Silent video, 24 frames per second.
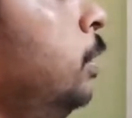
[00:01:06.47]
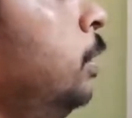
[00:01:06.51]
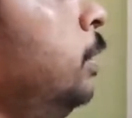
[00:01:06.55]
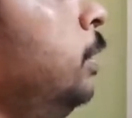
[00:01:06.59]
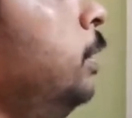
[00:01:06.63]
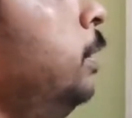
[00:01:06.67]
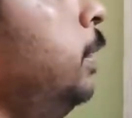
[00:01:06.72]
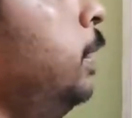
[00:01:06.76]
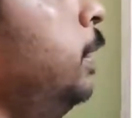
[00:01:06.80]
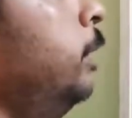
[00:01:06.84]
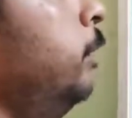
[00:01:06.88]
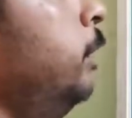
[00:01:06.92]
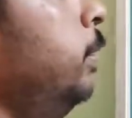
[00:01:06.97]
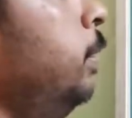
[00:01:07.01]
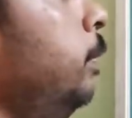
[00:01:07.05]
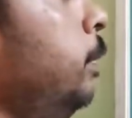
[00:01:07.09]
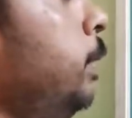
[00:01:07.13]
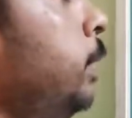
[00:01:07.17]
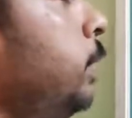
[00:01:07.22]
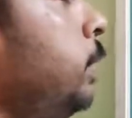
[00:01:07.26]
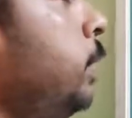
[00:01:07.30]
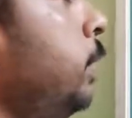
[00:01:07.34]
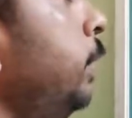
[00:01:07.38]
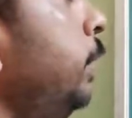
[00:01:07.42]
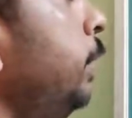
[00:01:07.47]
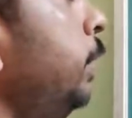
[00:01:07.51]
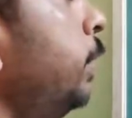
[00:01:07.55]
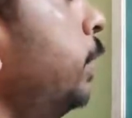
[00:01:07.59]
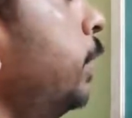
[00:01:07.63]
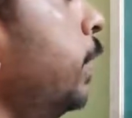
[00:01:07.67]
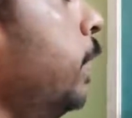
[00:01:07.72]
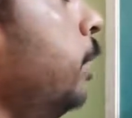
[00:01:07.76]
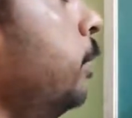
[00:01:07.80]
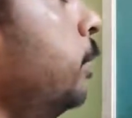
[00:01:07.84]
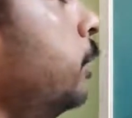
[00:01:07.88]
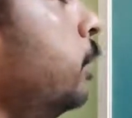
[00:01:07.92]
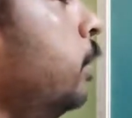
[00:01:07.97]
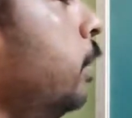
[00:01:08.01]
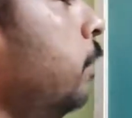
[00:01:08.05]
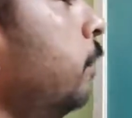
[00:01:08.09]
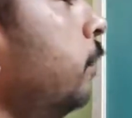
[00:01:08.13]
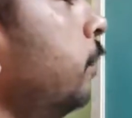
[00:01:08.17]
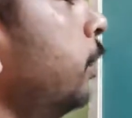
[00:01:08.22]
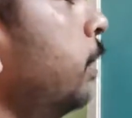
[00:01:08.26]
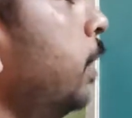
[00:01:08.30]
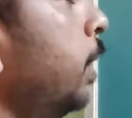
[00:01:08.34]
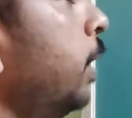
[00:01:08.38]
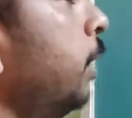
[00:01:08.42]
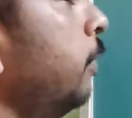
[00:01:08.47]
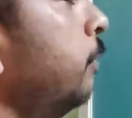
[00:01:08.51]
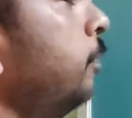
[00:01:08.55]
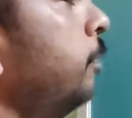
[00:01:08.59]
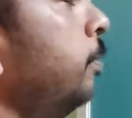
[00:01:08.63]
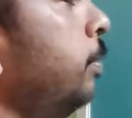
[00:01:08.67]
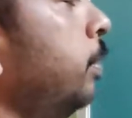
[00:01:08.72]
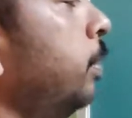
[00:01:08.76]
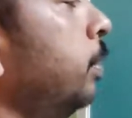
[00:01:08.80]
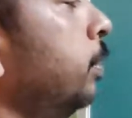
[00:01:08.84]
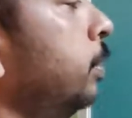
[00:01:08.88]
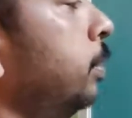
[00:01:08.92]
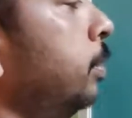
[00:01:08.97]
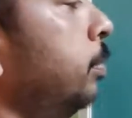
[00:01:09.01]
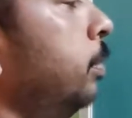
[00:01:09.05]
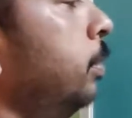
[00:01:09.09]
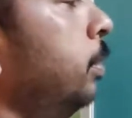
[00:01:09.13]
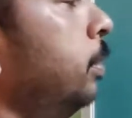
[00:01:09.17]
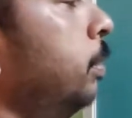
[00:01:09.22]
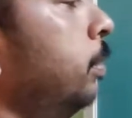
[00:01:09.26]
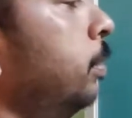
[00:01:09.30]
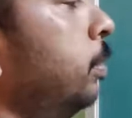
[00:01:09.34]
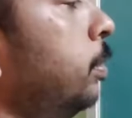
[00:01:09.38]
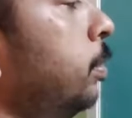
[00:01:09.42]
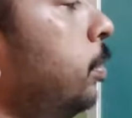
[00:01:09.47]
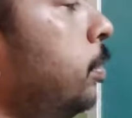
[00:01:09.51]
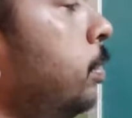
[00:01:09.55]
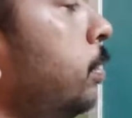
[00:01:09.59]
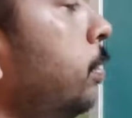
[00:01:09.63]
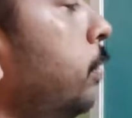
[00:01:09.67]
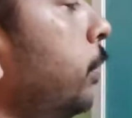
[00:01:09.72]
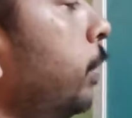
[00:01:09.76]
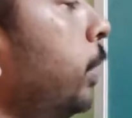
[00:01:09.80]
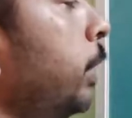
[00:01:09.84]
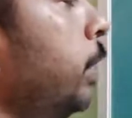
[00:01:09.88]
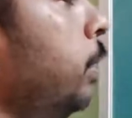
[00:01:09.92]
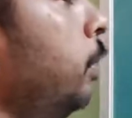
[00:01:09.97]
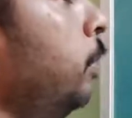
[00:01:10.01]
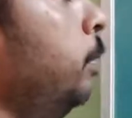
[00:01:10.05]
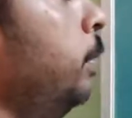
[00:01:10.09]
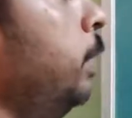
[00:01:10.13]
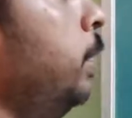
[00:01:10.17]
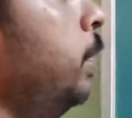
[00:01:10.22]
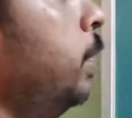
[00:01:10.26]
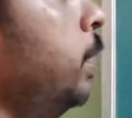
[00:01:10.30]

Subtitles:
there will be three types of graph possible. Okay, how many